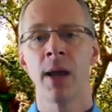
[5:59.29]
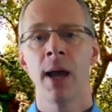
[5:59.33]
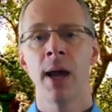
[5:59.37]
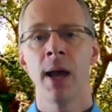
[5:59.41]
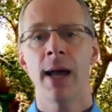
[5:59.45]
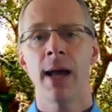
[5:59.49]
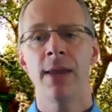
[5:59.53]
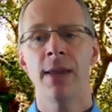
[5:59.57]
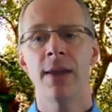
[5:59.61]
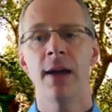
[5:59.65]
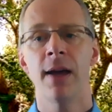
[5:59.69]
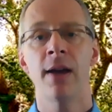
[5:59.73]

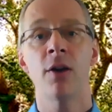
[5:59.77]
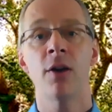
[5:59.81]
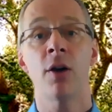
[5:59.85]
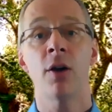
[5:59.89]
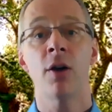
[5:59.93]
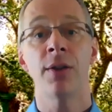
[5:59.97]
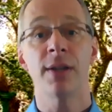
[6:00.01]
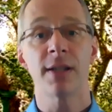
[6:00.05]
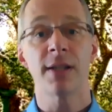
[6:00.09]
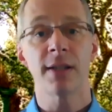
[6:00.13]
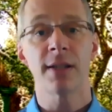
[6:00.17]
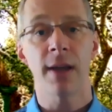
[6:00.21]
And then on
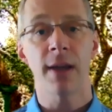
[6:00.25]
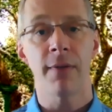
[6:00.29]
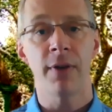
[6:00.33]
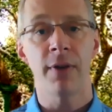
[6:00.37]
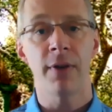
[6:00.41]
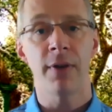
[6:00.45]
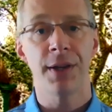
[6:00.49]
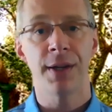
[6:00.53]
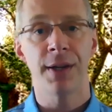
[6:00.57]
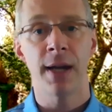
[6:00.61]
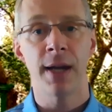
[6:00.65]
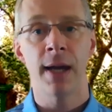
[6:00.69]
the
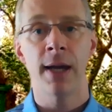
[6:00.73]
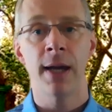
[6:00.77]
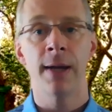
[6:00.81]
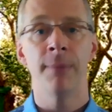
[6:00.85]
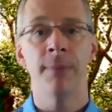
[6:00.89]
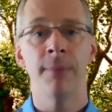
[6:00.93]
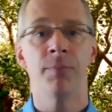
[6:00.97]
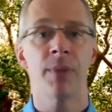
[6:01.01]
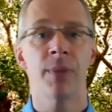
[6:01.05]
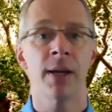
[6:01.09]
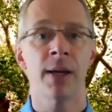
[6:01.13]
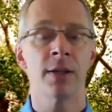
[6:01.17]
seventh
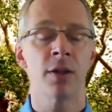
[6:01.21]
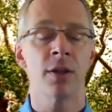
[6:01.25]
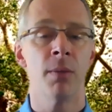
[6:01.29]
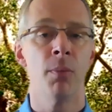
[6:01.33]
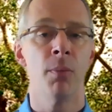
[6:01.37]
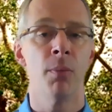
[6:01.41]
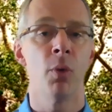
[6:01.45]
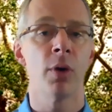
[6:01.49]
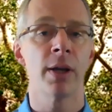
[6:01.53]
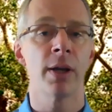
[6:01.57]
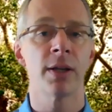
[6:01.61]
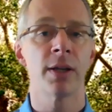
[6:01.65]
day, as the
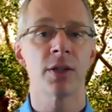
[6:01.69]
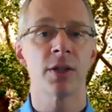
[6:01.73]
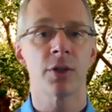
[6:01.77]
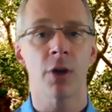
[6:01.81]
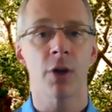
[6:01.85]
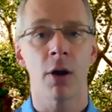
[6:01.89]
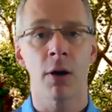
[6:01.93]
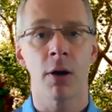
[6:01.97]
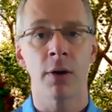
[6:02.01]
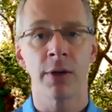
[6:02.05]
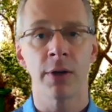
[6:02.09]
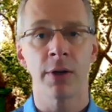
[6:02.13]
morning
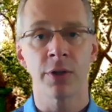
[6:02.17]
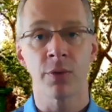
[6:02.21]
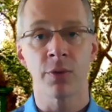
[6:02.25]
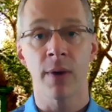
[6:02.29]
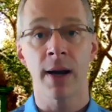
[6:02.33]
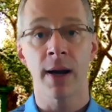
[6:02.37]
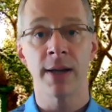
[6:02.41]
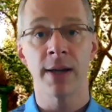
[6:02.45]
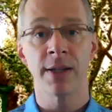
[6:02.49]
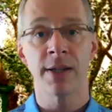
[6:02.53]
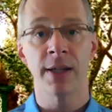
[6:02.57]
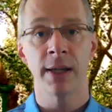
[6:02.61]
star is
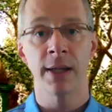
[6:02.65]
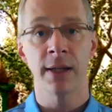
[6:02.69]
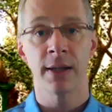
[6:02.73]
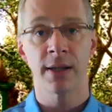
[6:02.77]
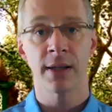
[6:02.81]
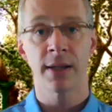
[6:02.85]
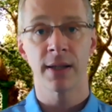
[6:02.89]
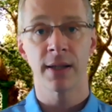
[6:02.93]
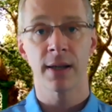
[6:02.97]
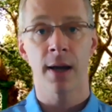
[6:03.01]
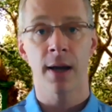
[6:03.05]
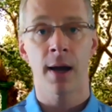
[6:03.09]
rising in the
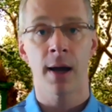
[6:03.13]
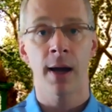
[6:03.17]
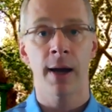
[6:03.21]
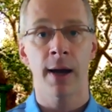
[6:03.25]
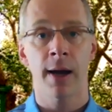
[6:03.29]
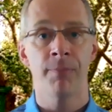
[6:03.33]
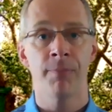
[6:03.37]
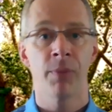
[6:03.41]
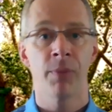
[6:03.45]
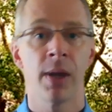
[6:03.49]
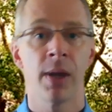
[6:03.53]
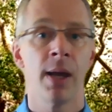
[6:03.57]
sky,
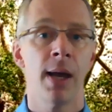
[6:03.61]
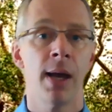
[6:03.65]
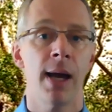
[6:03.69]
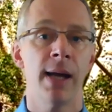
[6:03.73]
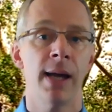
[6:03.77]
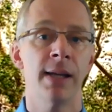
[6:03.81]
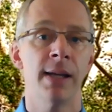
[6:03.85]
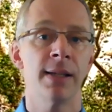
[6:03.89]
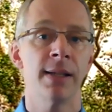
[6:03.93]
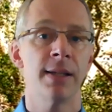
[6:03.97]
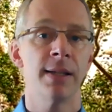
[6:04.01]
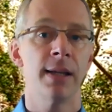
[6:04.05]

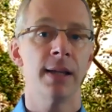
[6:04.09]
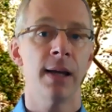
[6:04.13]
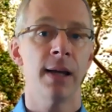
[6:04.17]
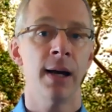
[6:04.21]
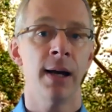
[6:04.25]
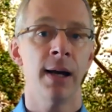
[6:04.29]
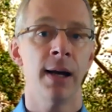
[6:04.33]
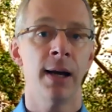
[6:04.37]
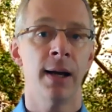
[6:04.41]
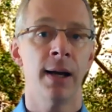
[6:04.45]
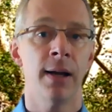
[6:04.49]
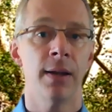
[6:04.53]
as
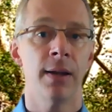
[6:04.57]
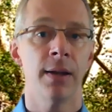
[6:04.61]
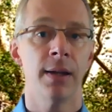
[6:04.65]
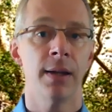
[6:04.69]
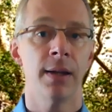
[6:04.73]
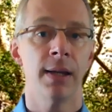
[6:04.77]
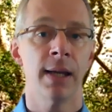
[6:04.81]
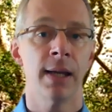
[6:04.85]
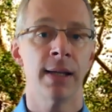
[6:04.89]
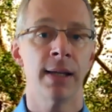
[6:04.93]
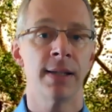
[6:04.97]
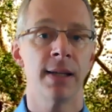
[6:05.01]

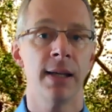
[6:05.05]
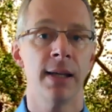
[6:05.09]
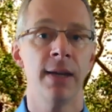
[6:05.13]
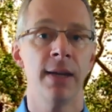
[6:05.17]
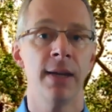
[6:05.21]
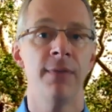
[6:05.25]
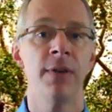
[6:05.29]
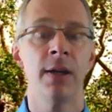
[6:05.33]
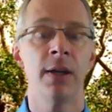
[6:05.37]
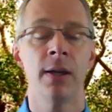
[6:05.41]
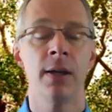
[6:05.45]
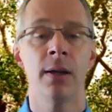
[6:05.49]

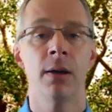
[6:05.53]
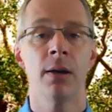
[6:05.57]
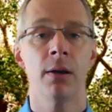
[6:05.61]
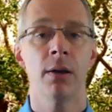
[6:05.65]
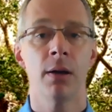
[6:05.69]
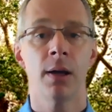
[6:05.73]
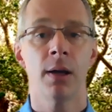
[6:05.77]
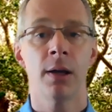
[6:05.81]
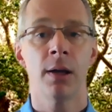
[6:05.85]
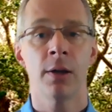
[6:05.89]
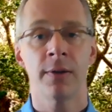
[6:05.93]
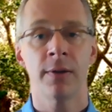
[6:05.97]
evening
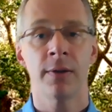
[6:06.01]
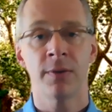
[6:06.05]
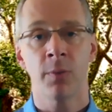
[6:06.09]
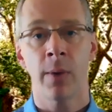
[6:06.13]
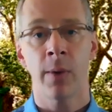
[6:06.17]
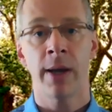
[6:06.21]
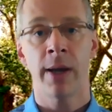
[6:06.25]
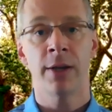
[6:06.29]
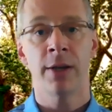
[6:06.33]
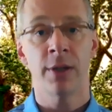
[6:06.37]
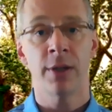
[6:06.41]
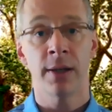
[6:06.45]
gives
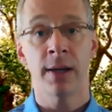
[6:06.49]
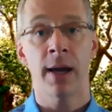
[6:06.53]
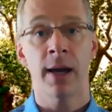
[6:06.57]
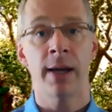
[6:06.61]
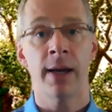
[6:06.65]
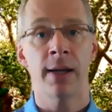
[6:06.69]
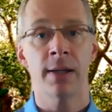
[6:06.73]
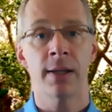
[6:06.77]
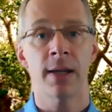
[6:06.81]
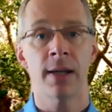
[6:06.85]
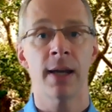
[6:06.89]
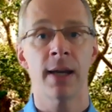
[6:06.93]
way to
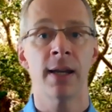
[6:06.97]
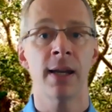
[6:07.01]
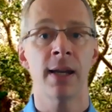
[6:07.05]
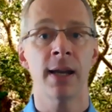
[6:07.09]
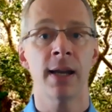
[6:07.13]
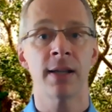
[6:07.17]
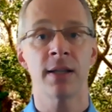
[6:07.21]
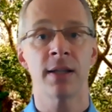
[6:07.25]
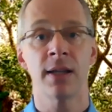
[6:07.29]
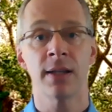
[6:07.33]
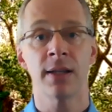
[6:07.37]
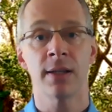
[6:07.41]
night, and he
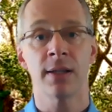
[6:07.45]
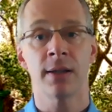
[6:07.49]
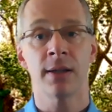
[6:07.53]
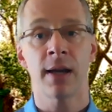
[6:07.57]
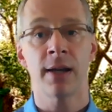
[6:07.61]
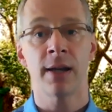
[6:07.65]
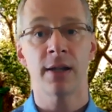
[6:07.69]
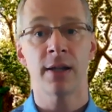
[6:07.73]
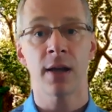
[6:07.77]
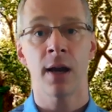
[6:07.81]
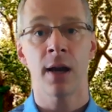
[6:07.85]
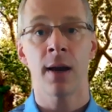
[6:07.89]
has this
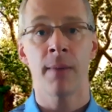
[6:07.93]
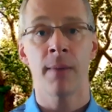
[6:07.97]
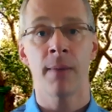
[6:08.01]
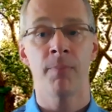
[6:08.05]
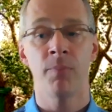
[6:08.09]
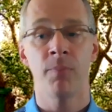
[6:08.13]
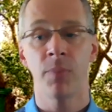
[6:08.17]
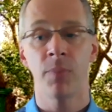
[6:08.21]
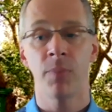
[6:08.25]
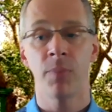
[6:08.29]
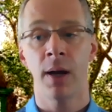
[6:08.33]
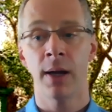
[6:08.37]

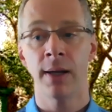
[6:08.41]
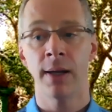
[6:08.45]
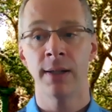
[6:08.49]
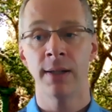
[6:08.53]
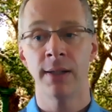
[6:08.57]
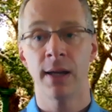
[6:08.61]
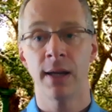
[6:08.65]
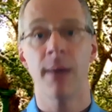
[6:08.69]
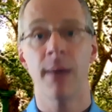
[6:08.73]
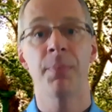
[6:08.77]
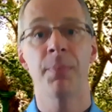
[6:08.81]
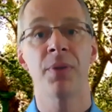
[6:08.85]
nighttime
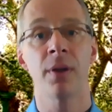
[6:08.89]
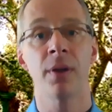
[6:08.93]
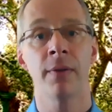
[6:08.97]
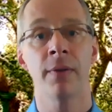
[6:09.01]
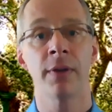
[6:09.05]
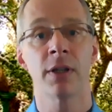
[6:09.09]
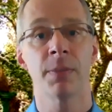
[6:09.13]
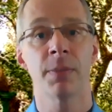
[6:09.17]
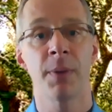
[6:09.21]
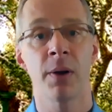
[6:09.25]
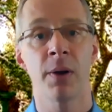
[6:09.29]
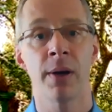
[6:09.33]
depth of
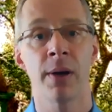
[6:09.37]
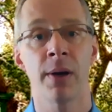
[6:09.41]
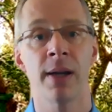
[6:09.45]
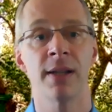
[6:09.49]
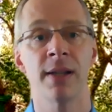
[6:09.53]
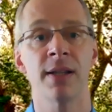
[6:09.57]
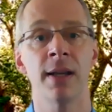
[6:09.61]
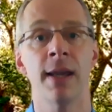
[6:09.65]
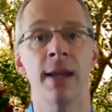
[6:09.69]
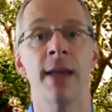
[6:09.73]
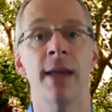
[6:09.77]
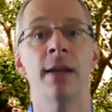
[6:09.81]

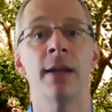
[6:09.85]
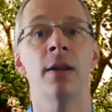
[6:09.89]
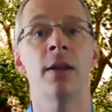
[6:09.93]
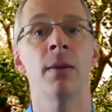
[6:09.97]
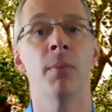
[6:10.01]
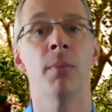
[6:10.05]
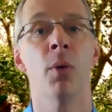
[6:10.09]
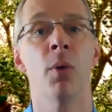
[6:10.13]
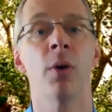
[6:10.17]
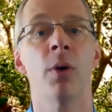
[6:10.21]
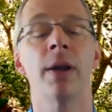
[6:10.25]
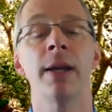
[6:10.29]
experience, and then in the
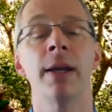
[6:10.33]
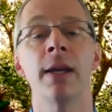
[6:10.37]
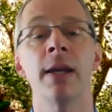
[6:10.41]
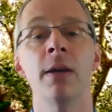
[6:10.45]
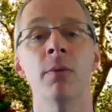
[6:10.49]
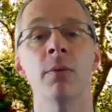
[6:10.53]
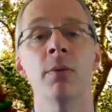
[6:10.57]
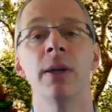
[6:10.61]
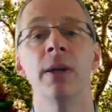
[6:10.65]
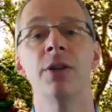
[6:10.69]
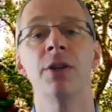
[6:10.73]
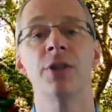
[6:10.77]
morning he
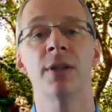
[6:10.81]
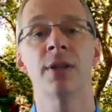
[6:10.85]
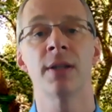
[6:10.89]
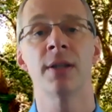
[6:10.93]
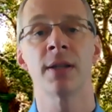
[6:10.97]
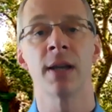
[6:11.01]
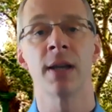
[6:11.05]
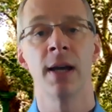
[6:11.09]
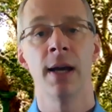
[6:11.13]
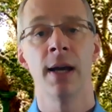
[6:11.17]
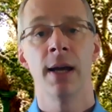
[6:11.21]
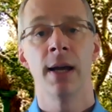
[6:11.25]

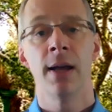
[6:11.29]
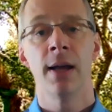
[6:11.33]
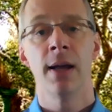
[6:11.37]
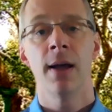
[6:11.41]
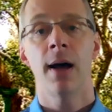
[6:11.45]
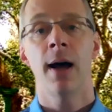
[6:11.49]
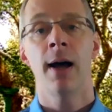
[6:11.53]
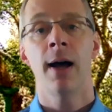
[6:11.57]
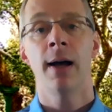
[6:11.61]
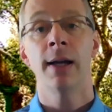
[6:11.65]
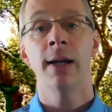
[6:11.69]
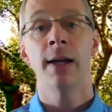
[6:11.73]
reaches
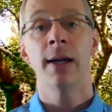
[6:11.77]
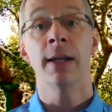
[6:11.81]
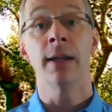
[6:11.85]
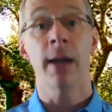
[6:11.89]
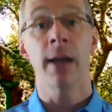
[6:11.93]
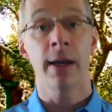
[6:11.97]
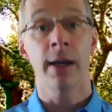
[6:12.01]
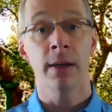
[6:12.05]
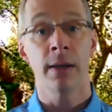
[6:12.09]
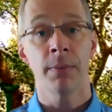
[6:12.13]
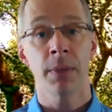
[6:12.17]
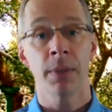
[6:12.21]

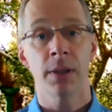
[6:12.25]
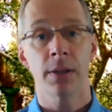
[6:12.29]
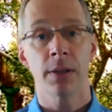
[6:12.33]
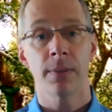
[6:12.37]
enlightenment.